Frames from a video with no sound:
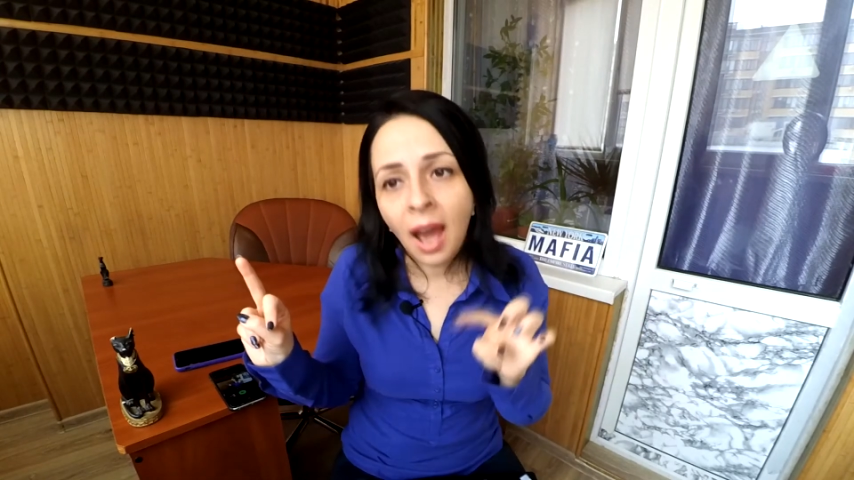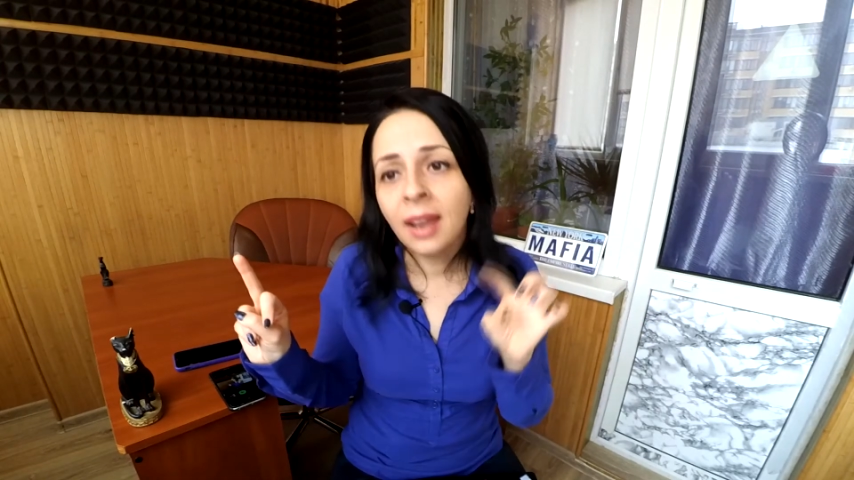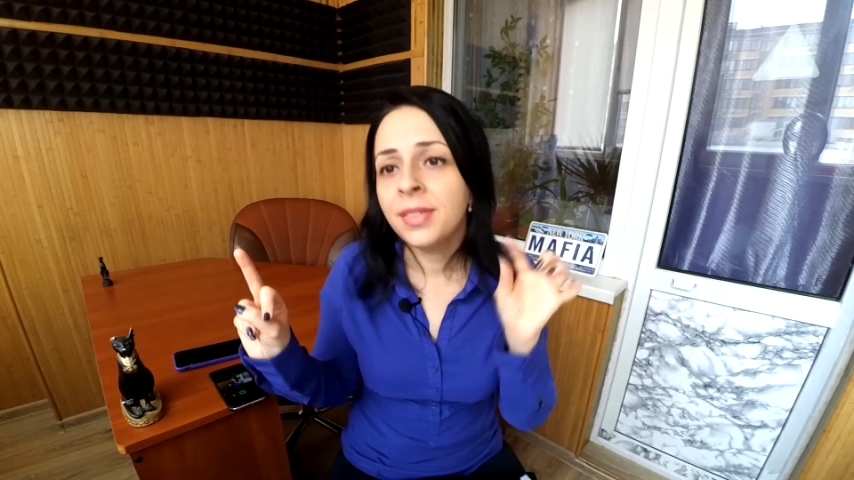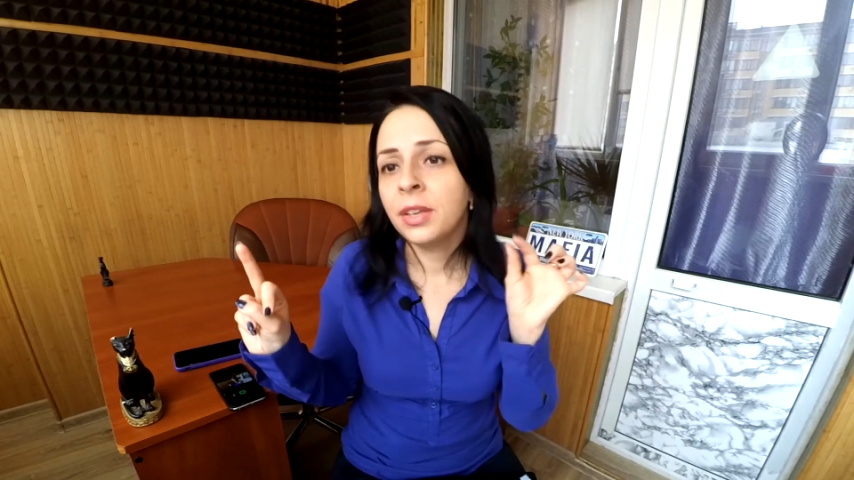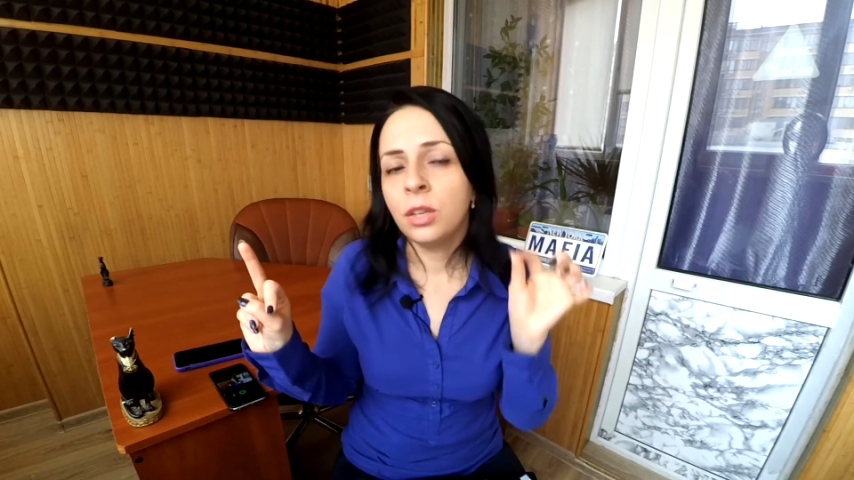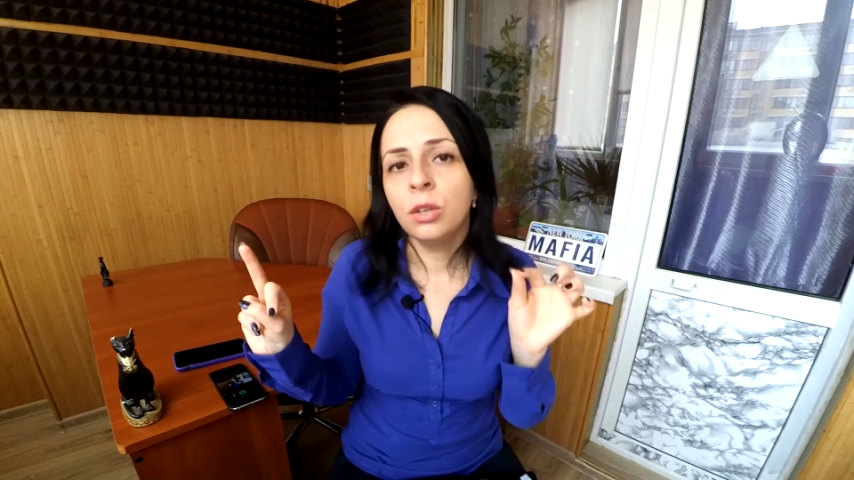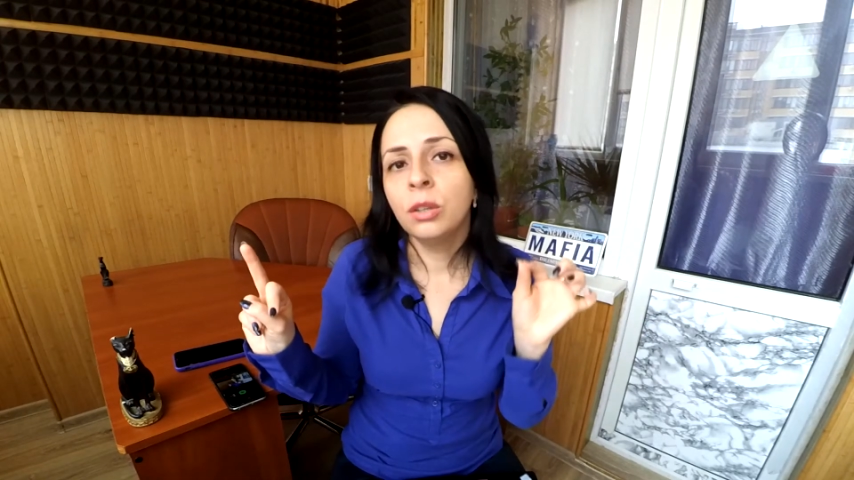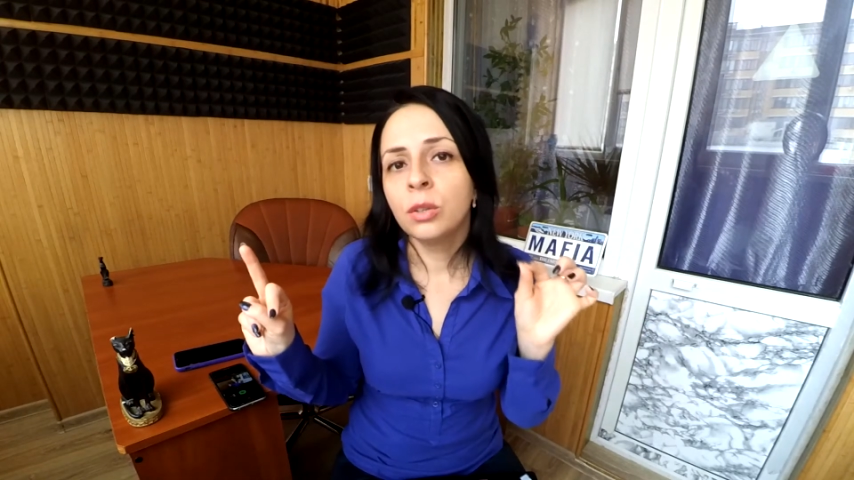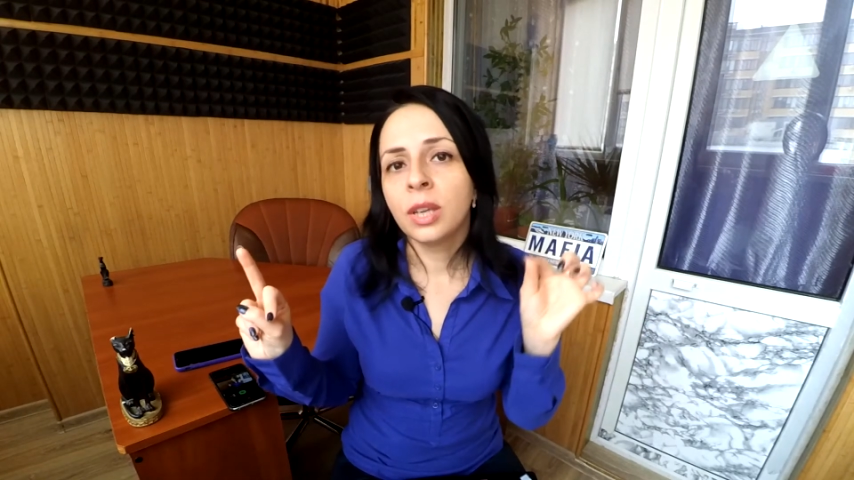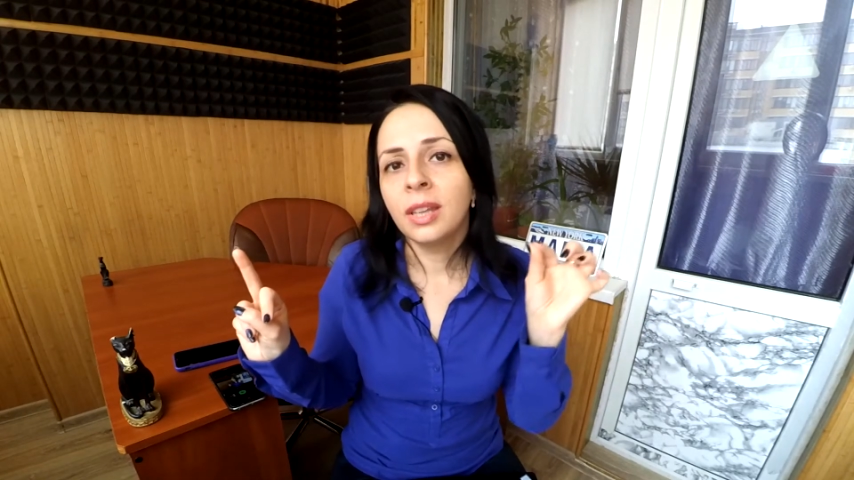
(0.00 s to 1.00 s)
Either you
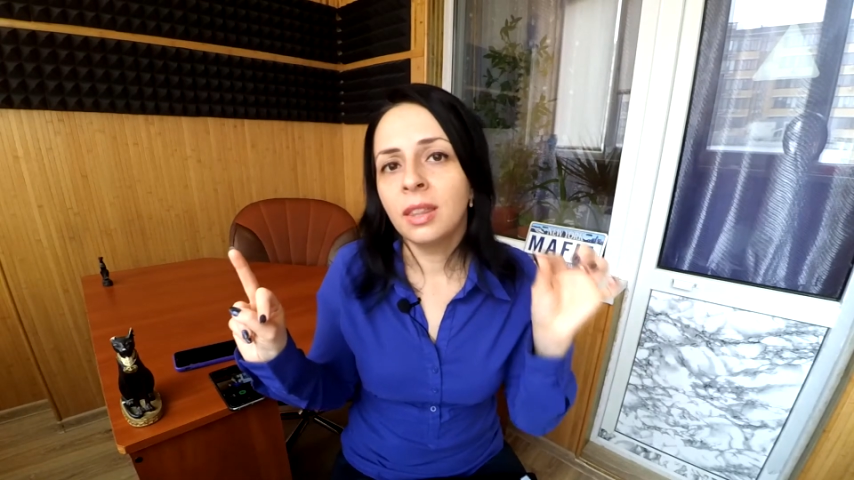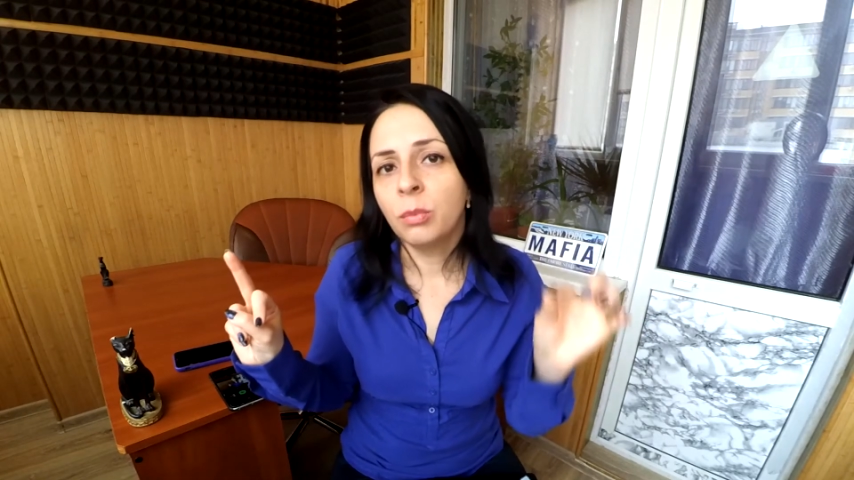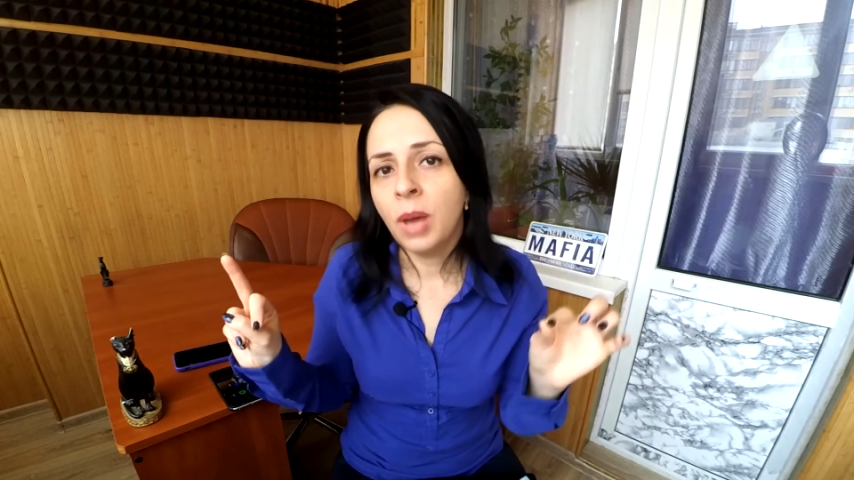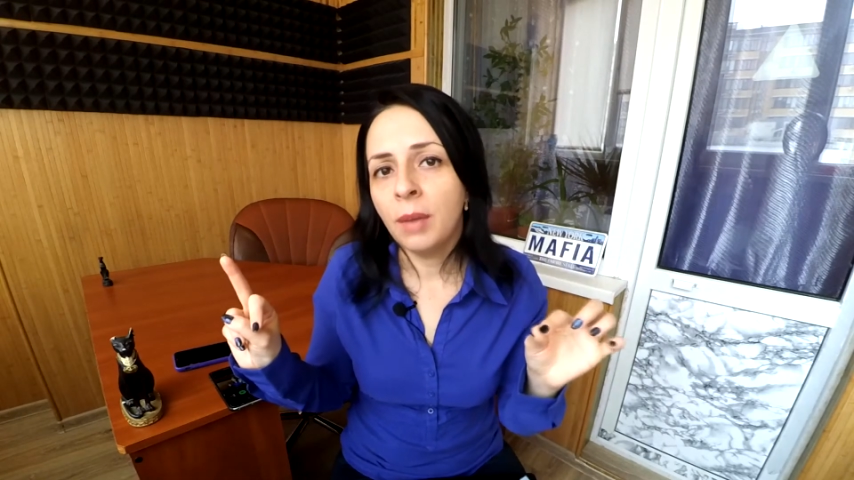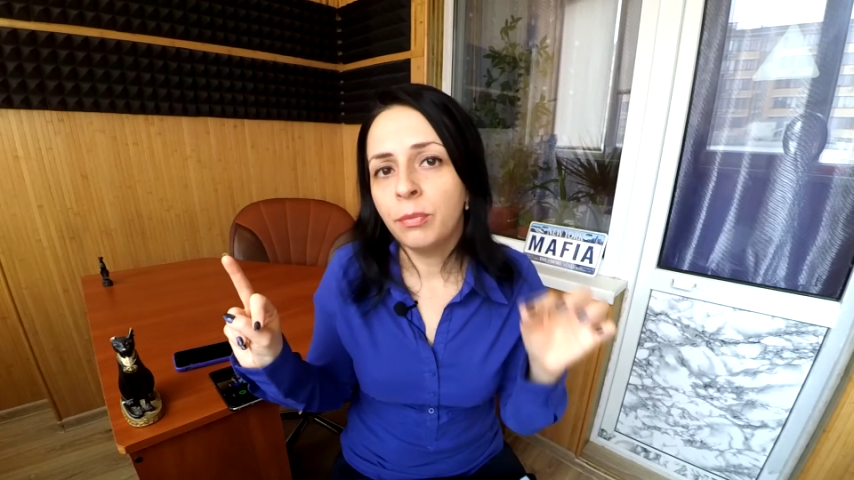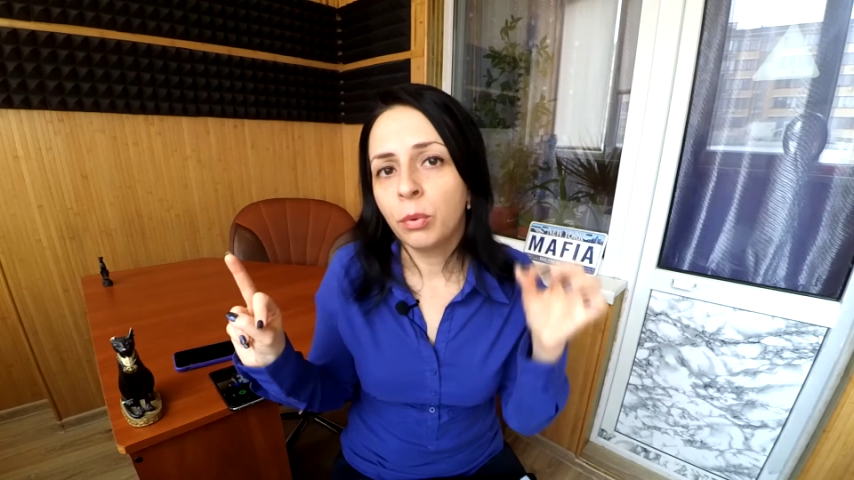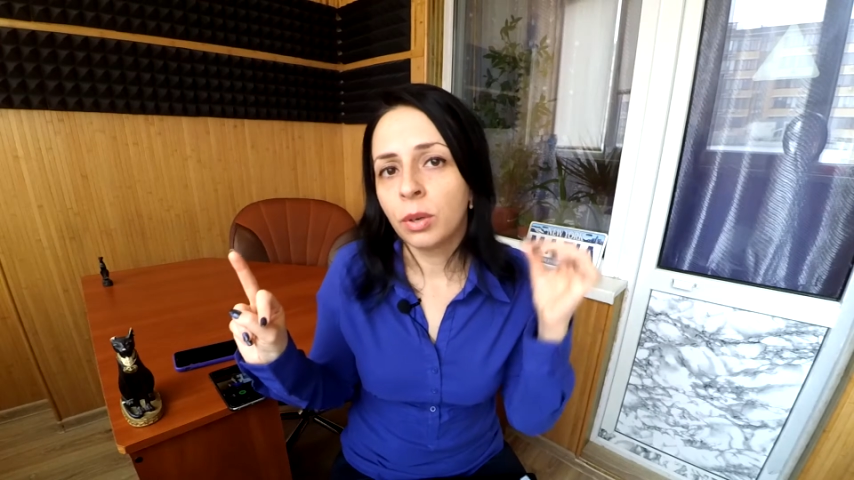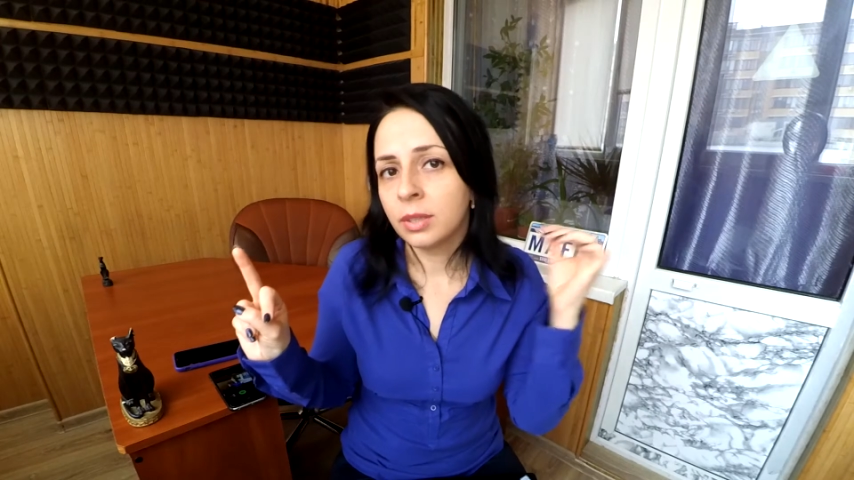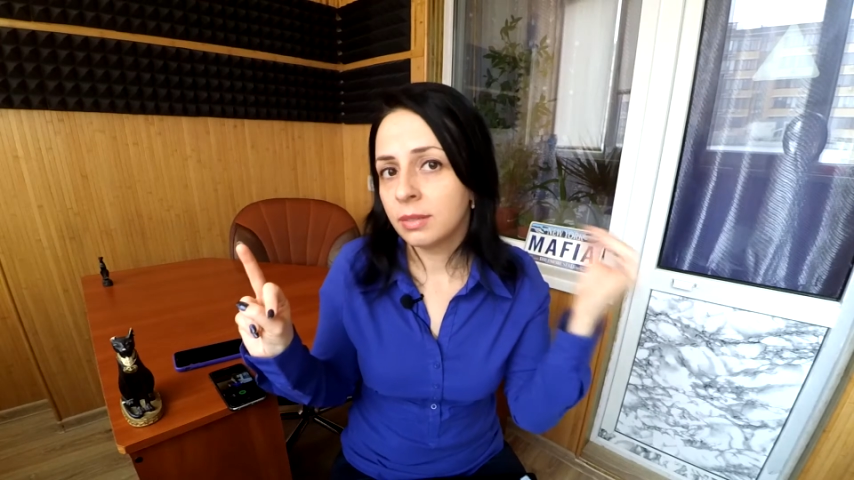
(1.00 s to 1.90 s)
look in the web for